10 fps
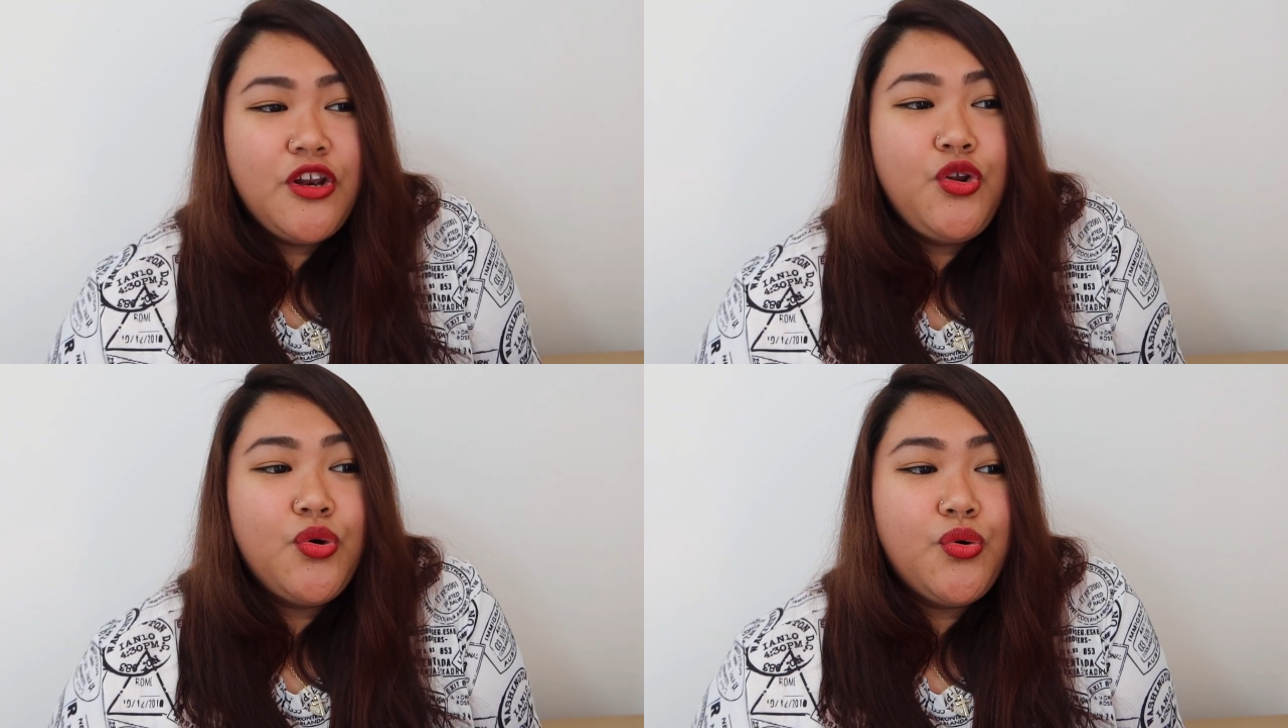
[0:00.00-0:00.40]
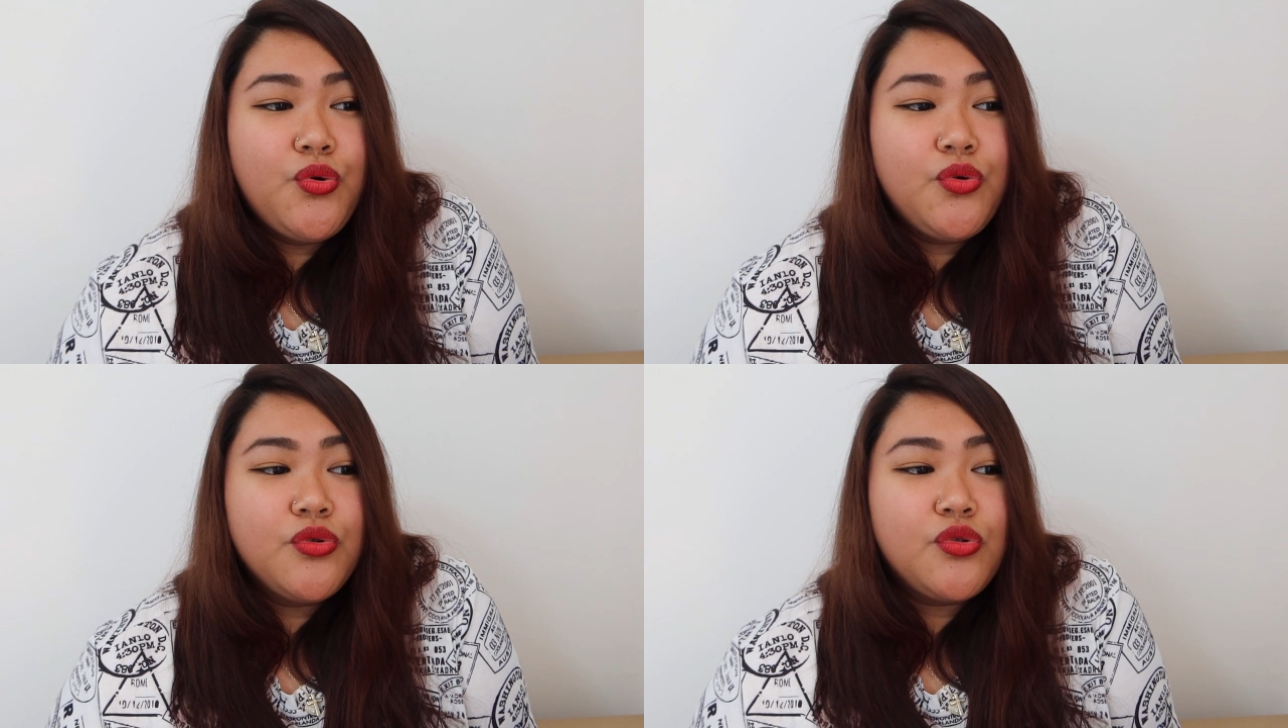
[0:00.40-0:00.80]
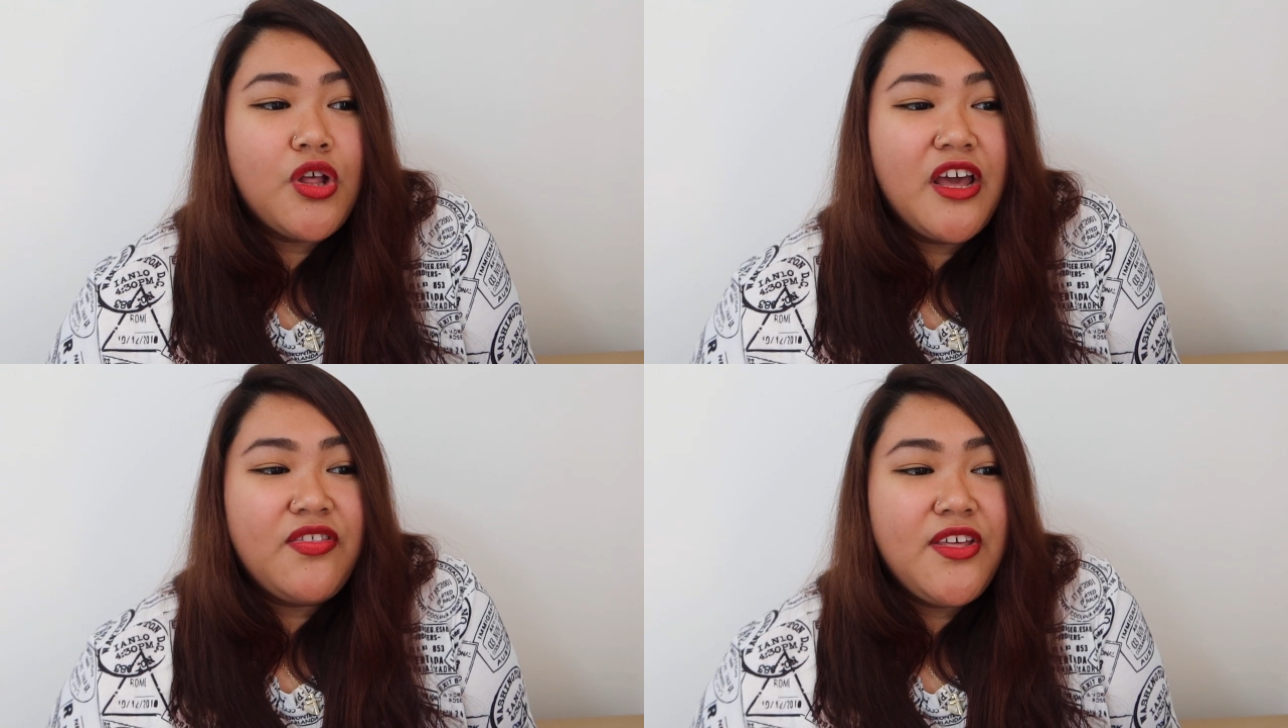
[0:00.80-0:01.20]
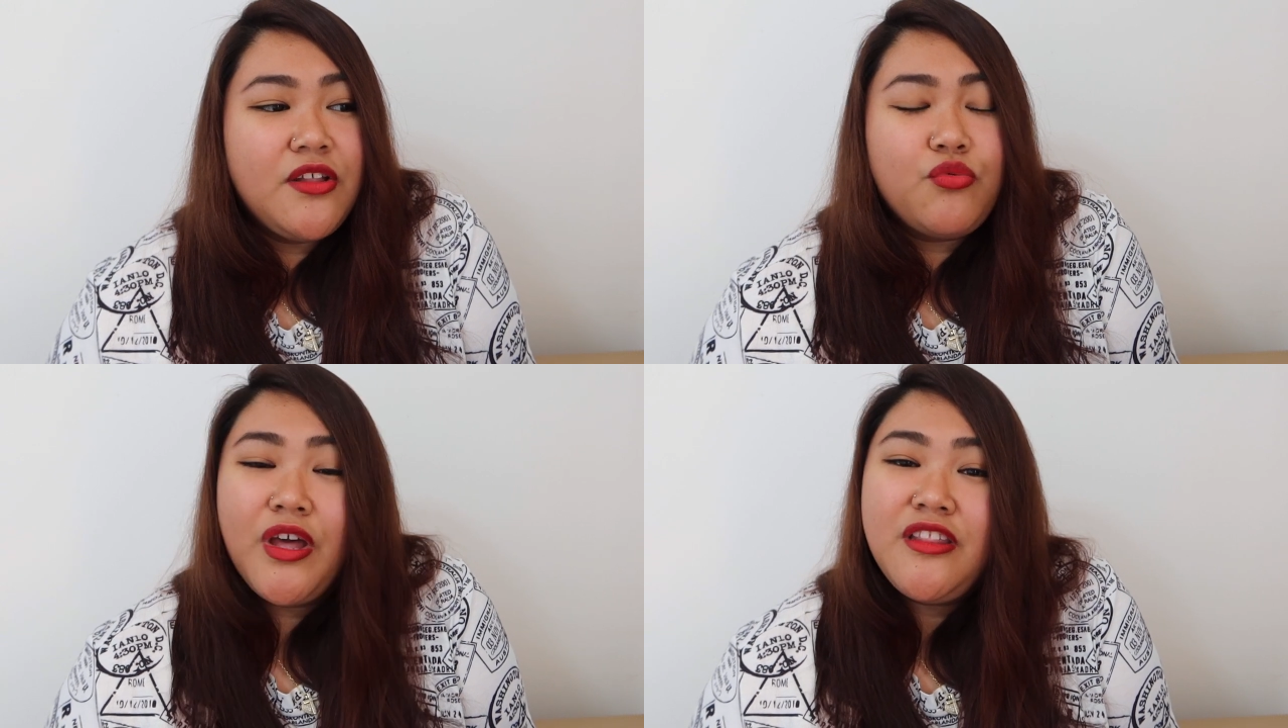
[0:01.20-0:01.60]
nung, I
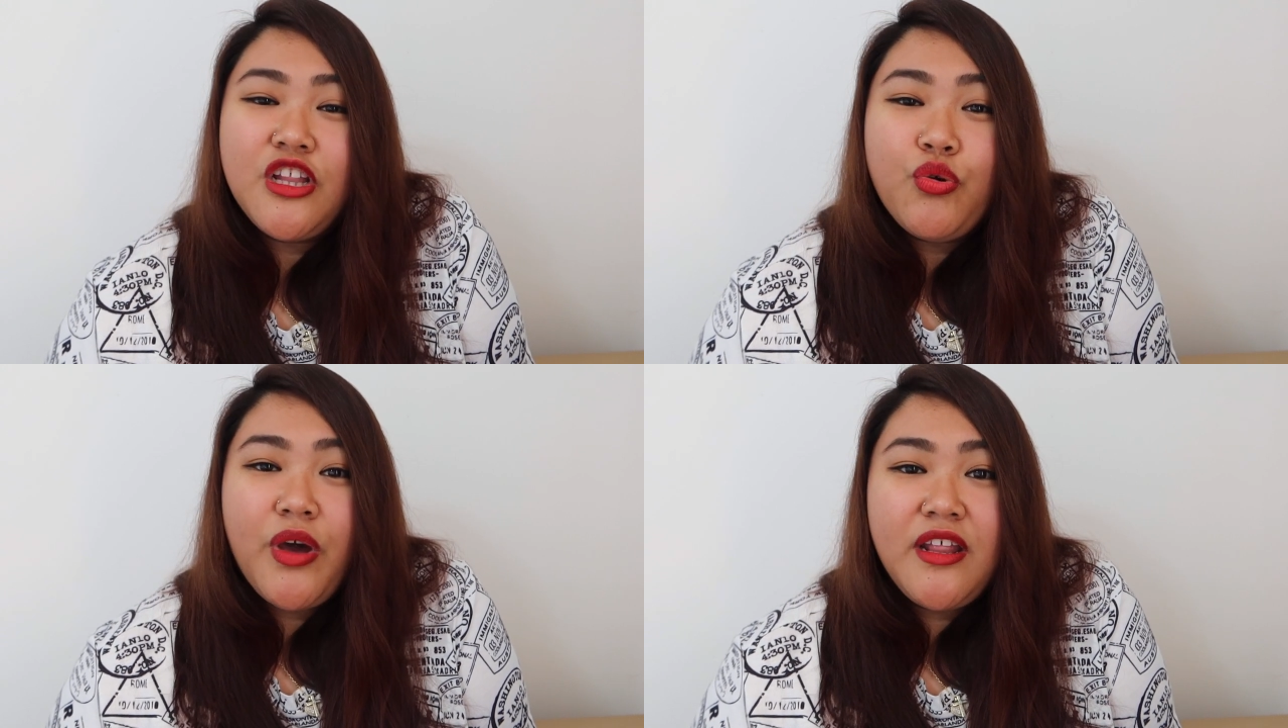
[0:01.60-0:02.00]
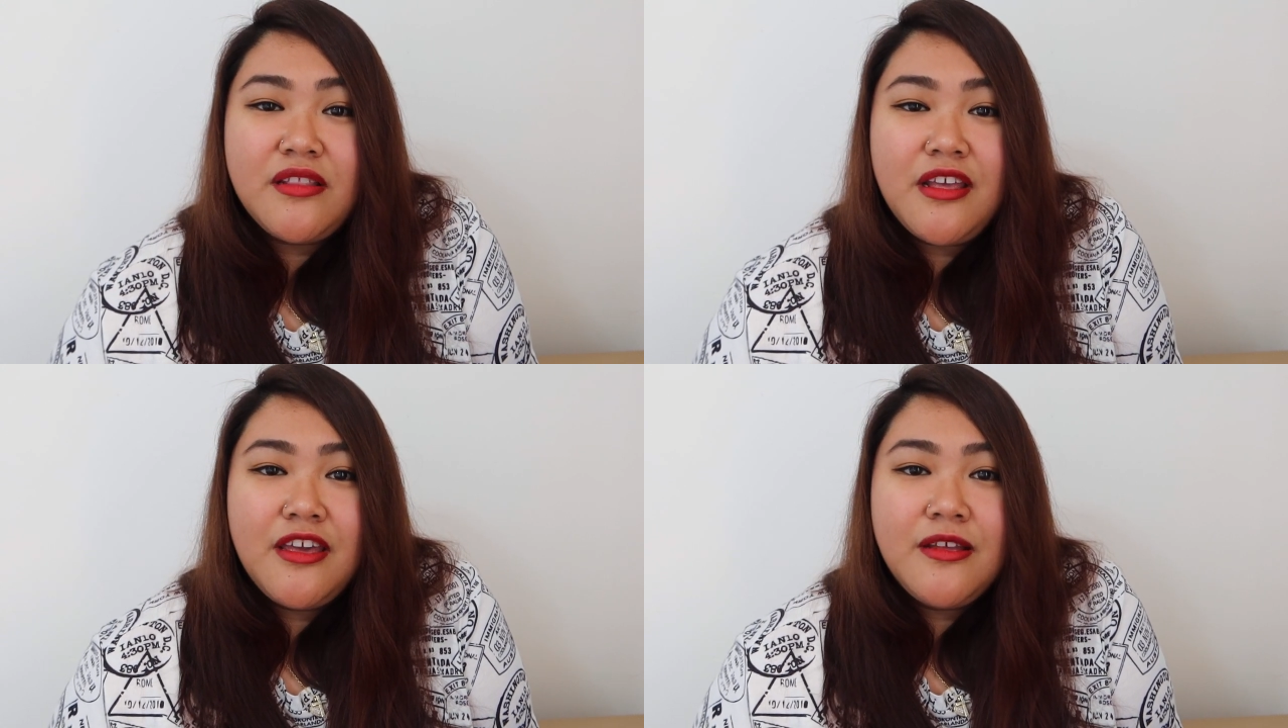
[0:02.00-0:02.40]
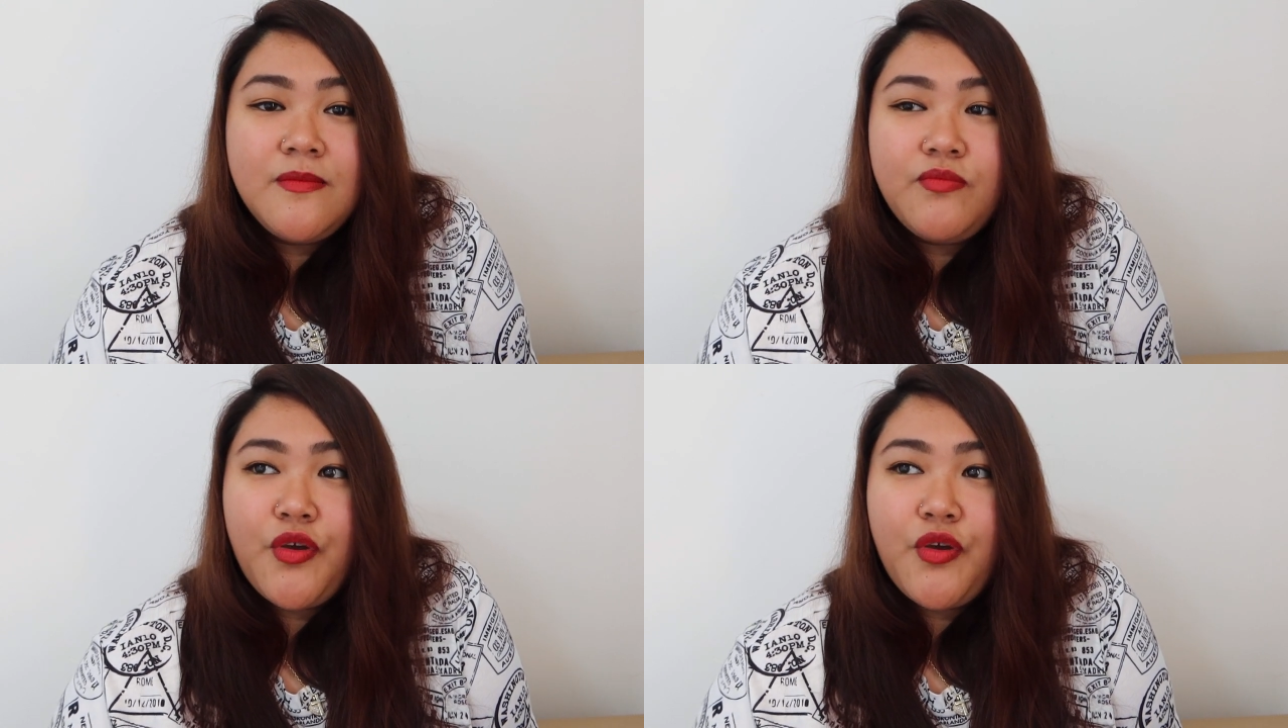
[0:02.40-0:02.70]
think, 2020,